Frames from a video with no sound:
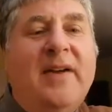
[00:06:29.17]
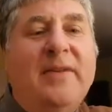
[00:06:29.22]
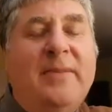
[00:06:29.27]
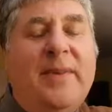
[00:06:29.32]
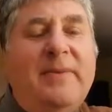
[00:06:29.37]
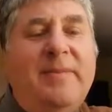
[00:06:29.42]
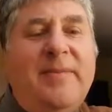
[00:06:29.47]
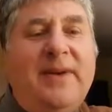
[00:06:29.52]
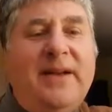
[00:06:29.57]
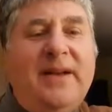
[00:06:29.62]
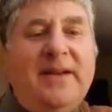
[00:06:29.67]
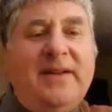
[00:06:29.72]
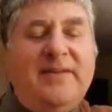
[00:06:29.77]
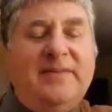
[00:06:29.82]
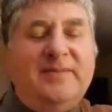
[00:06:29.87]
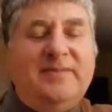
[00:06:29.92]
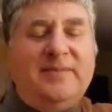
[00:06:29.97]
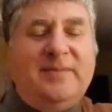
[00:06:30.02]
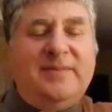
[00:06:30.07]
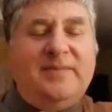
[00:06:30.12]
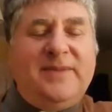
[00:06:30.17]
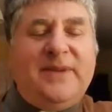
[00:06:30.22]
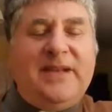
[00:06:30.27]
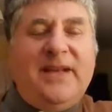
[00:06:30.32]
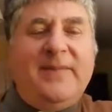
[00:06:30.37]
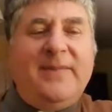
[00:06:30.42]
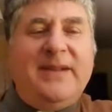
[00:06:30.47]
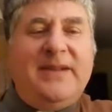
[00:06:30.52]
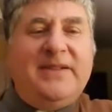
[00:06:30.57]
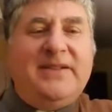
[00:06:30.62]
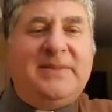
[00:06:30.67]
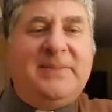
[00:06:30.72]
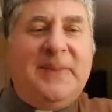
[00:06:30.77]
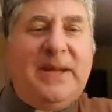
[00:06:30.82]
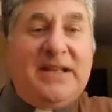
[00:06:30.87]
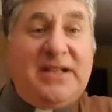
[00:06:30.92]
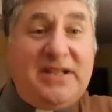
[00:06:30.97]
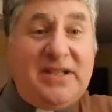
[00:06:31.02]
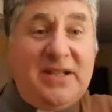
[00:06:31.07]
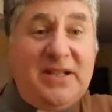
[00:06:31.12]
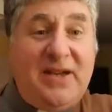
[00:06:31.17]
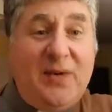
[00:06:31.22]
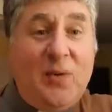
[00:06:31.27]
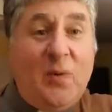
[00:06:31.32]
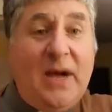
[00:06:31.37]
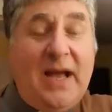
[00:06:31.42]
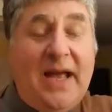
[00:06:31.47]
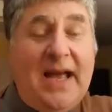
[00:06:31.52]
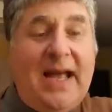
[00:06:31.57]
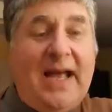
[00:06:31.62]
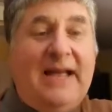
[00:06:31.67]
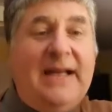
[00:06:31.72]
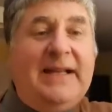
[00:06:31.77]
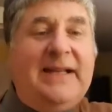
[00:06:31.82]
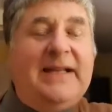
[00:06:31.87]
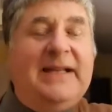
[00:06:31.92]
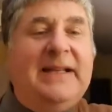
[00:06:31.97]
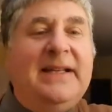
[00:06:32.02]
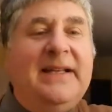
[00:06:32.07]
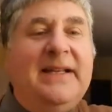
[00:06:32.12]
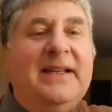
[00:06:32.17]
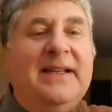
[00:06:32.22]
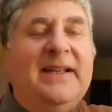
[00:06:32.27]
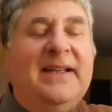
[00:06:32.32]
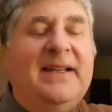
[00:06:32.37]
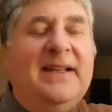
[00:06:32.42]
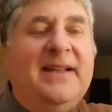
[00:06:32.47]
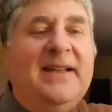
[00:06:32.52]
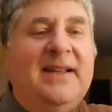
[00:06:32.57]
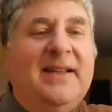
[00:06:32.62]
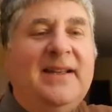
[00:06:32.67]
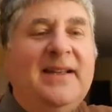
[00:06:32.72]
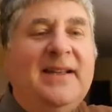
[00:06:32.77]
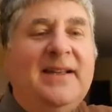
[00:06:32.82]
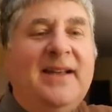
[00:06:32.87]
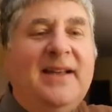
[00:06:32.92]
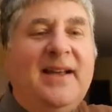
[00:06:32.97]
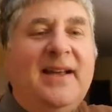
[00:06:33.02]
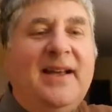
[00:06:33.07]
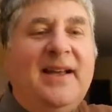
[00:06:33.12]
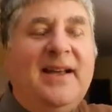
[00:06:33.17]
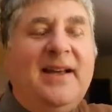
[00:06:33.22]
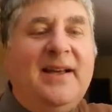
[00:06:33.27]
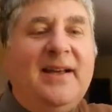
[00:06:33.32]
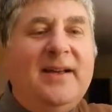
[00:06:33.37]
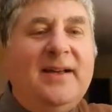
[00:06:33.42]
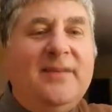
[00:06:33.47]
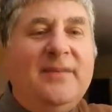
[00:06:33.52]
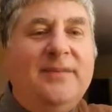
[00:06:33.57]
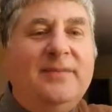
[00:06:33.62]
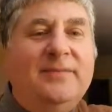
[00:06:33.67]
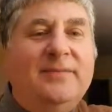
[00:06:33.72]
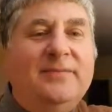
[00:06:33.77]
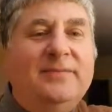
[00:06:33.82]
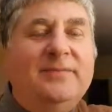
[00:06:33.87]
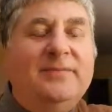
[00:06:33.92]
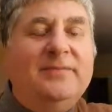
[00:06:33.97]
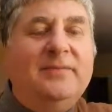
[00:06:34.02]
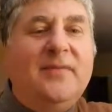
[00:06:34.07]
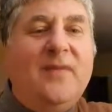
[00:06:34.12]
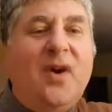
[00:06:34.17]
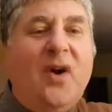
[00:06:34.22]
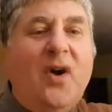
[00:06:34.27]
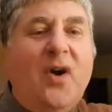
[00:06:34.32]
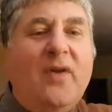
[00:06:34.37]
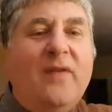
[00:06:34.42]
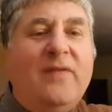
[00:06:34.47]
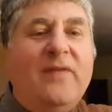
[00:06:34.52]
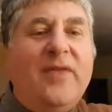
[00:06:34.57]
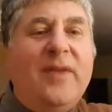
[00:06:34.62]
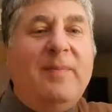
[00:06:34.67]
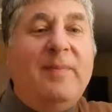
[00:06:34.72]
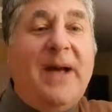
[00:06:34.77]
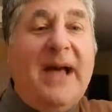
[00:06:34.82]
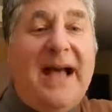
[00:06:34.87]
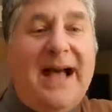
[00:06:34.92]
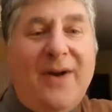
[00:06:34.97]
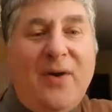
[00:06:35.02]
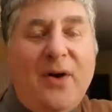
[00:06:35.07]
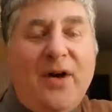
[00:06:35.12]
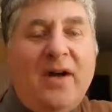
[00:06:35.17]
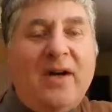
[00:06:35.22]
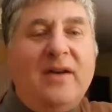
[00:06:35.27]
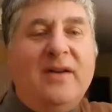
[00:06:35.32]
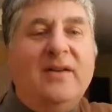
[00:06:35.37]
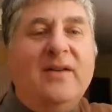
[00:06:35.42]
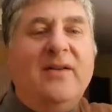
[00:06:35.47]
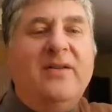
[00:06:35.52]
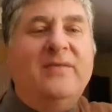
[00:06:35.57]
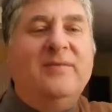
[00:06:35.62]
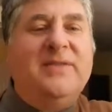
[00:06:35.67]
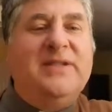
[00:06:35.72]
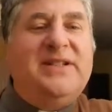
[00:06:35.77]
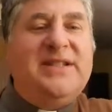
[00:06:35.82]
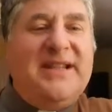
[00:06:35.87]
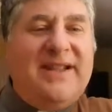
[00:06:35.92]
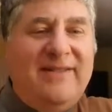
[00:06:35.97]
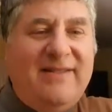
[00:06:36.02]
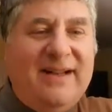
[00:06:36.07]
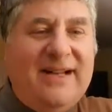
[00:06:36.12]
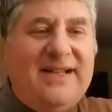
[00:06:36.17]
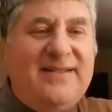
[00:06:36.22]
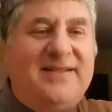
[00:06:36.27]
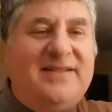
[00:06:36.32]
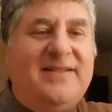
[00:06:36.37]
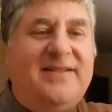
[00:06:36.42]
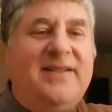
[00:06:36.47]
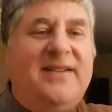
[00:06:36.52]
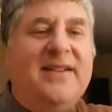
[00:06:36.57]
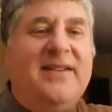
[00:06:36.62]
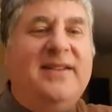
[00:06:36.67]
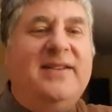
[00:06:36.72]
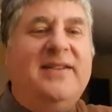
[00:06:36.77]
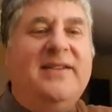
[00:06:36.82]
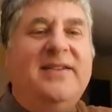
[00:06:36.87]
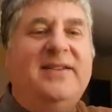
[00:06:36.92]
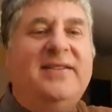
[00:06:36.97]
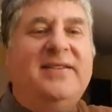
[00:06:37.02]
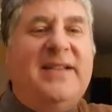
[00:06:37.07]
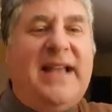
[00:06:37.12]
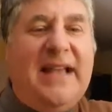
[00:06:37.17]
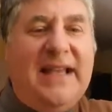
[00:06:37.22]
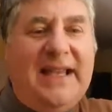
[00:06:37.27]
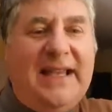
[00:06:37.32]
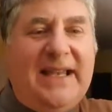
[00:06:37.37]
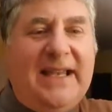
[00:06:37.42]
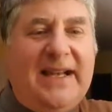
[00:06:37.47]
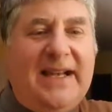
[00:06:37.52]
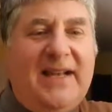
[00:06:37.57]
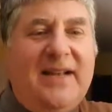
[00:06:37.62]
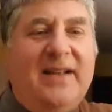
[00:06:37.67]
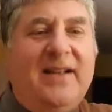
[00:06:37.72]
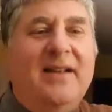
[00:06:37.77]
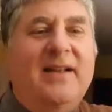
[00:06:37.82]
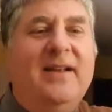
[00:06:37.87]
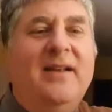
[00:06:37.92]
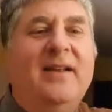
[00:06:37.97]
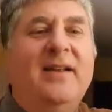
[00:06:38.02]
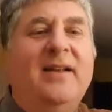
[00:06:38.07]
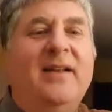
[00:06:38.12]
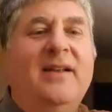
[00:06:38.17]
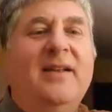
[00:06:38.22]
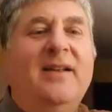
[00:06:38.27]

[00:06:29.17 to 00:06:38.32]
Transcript: I remember becoming especially aware um, of the power of materialistic, secular,